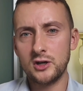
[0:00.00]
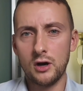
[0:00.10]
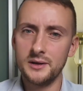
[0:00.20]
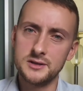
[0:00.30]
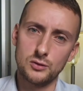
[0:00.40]
great
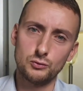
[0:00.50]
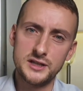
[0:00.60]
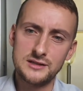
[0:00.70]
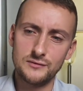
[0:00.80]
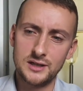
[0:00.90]
comments on
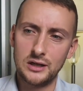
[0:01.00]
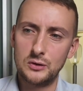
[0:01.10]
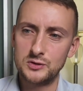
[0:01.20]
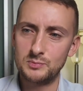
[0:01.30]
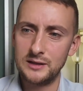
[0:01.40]
recent
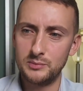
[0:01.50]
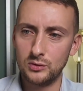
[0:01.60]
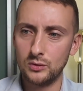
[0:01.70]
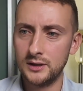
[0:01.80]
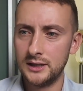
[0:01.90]
videos,
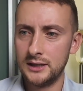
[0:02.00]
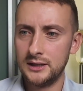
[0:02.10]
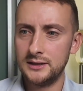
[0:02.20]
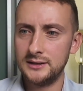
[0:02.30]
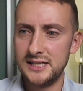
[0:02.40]
people
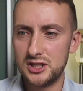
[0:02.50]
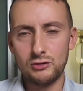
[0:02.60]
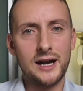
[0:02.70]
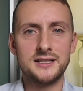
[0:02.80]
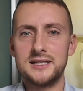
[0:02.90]

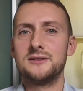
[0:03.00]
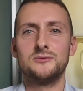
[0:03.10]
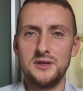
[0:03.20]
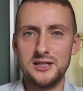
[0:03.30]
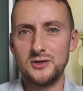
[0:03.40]

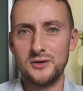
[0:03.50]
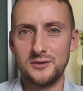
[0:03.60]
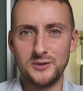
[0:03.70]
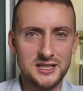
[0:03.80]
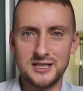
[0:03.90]
interacting with each
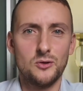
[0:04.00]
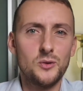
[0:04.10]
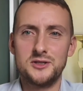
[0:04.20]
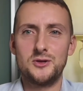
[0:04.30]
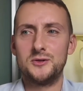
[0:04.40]
other, which is
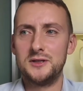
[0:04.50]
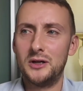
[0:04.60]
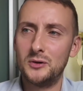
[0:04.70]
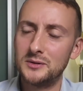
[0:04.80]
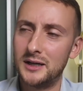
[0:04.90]
always good,
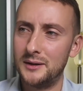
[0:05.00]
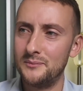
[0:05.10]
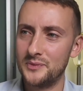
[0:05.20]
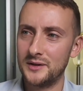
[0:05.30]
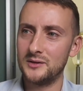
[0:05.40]
you
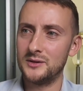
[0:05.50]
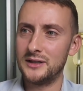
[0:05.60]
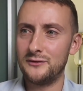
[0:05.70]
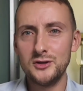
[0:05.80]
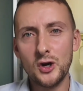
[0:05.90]
know.
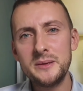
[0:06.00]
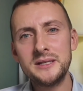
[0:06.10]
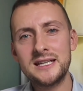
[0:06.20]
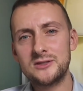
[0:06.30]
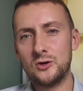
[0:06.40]
If you're not
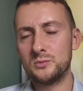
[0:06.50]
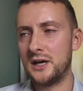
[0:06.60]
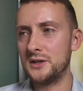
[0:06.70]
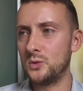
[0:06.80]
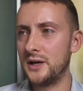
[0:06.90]
in the
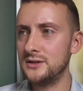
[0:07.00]
Discord, by the